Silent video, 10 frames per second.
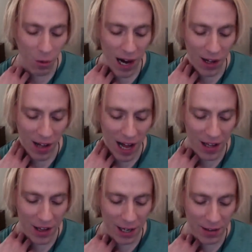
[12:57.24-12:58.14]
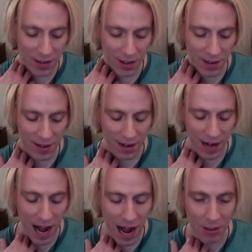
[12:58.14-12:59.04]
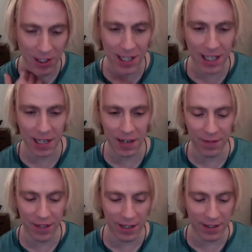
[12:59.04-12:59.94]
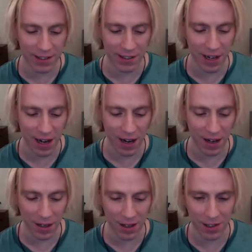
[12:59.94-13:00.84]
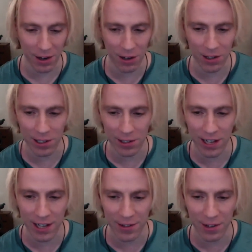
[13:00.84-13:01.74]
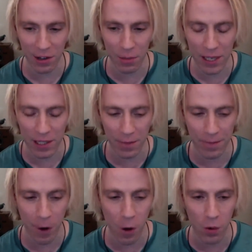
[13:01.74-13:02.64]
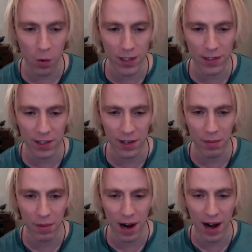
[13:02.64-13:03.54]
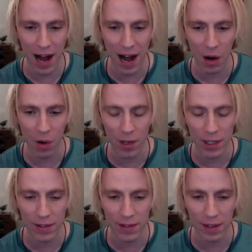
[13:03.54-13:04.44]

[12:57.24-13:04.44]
I was thinking of this earlier today. There's a little piece of folk wisdom I always